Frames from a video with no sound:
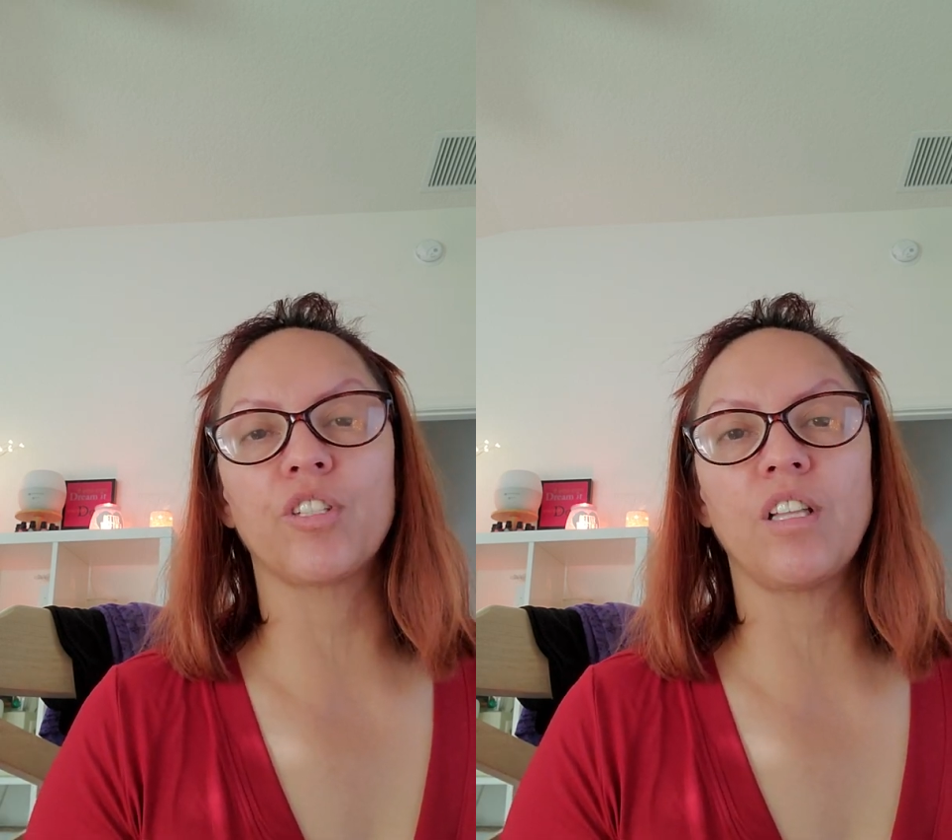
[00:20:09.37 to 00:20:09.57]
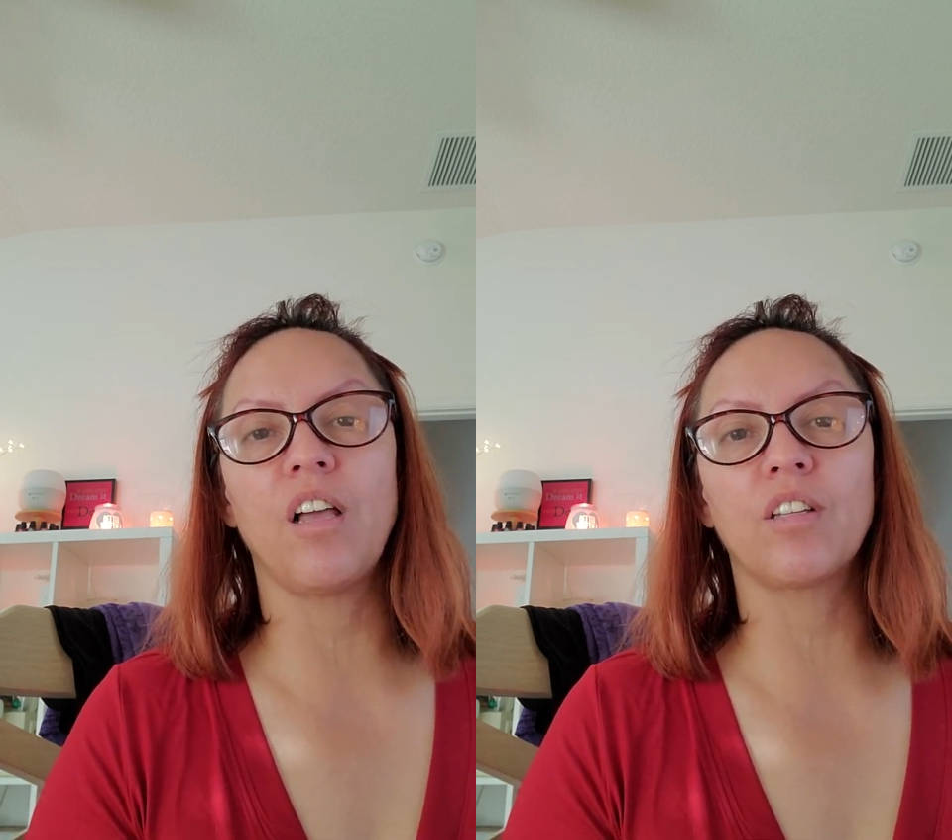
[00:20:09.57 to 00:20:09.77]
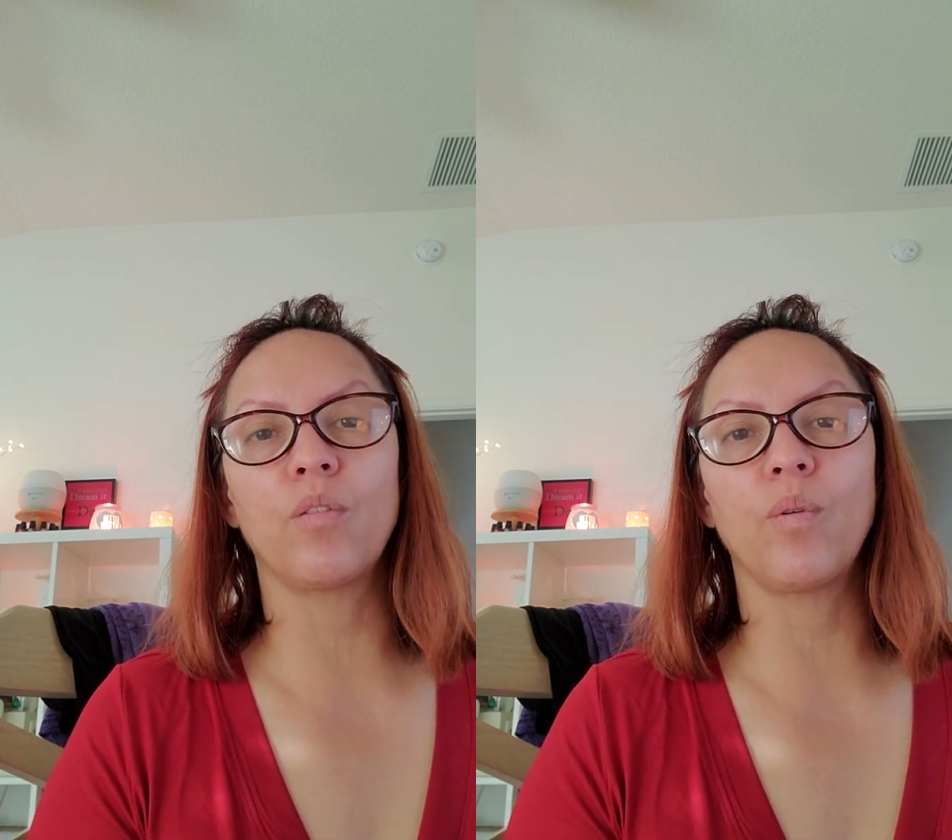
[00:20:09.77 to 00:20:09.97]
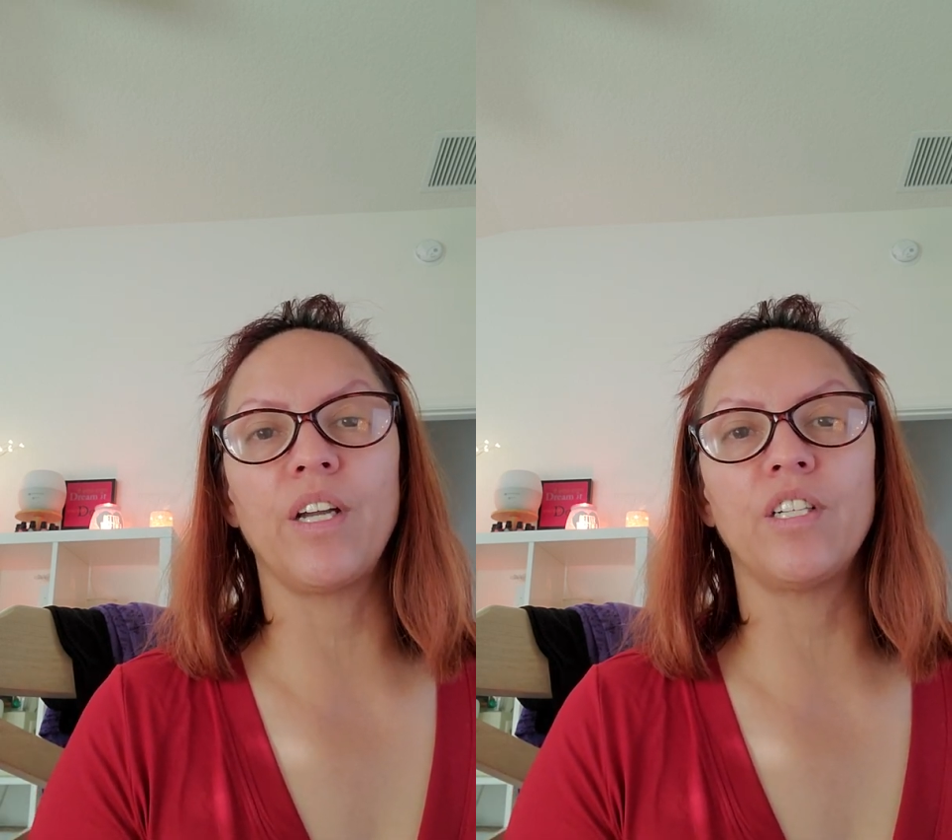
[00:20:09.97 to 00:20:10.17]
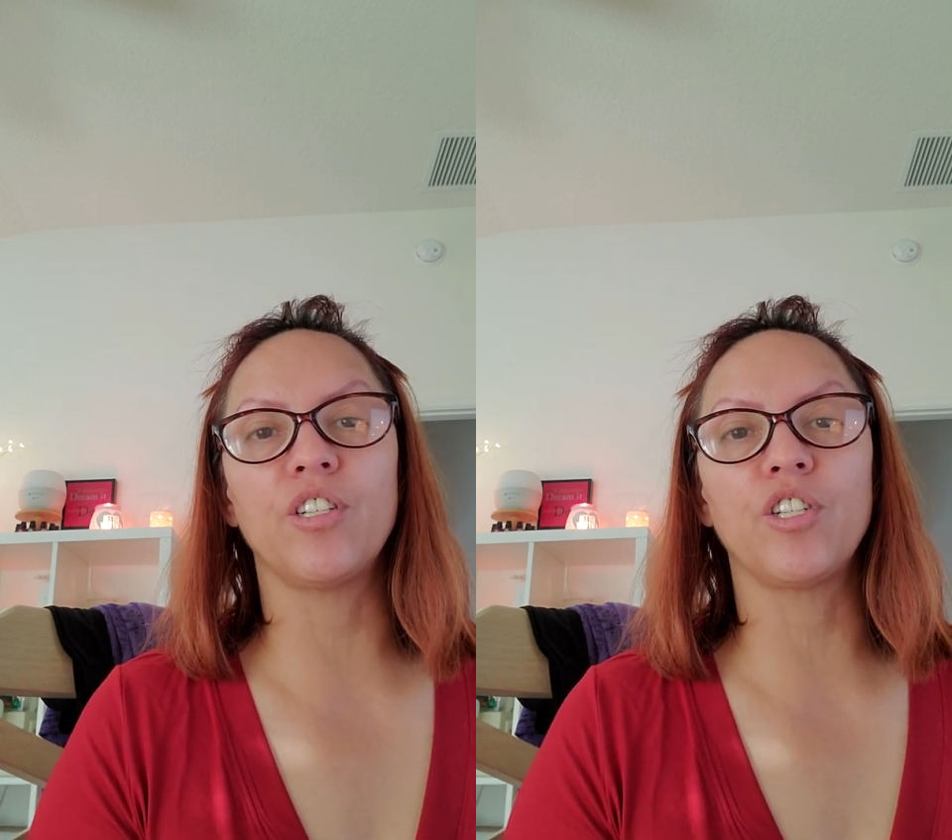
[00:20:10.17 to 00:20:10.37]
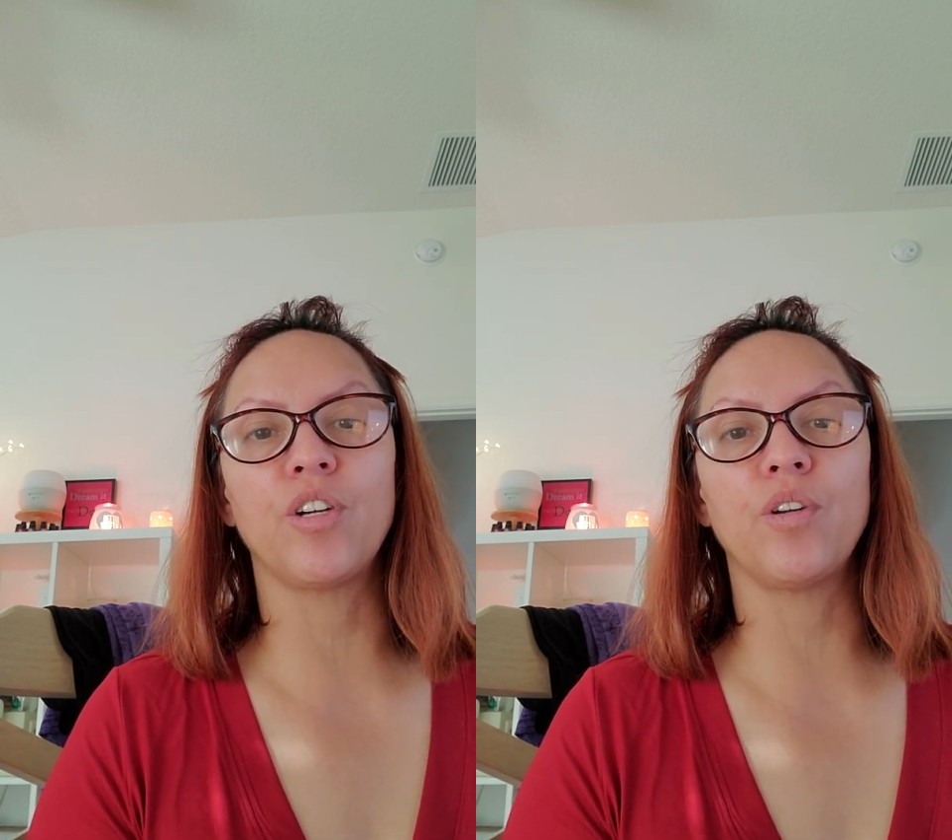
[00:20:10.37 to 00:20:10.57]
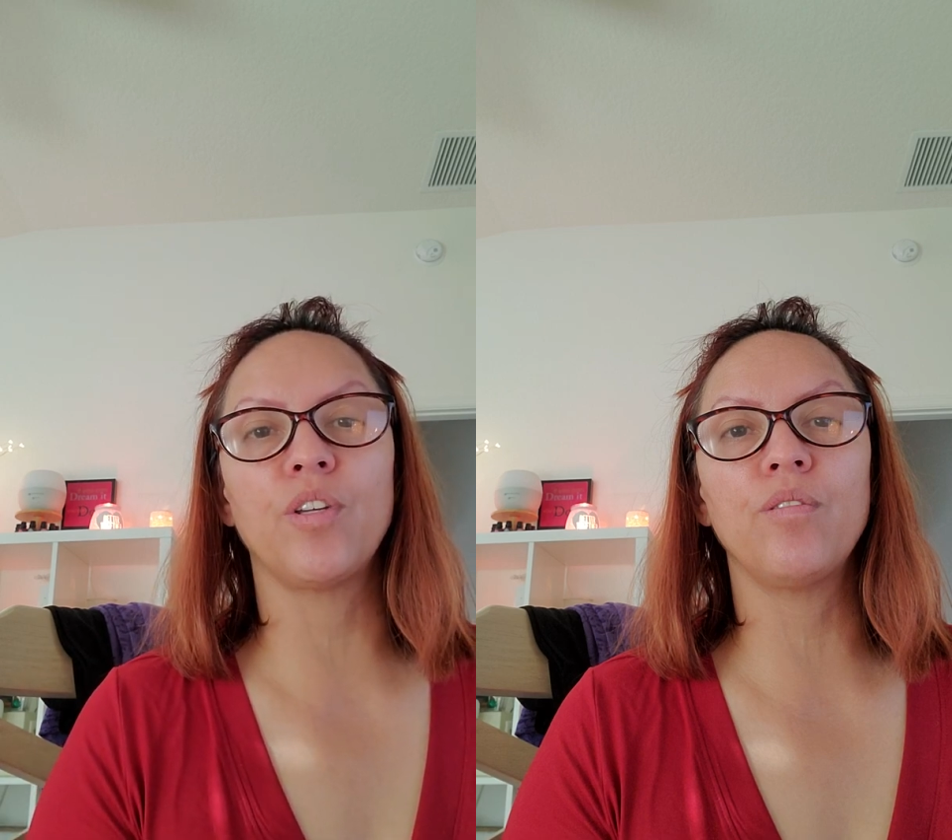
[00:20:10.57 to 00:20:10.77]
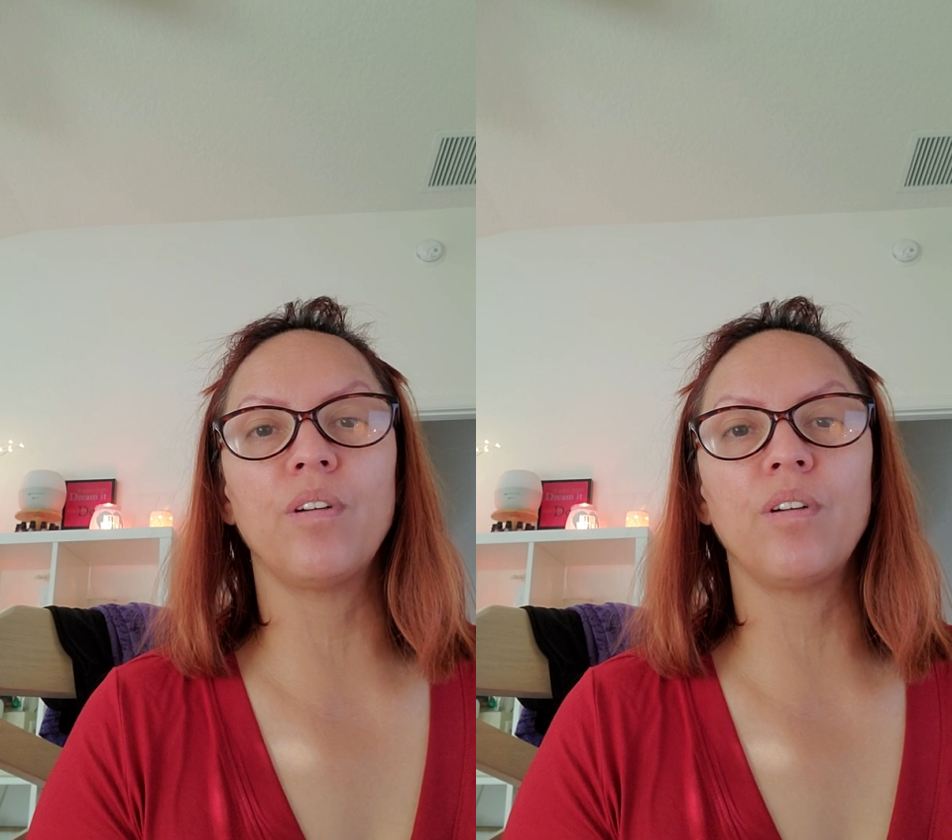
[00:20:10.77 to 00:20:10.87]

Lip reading: along the way to show you.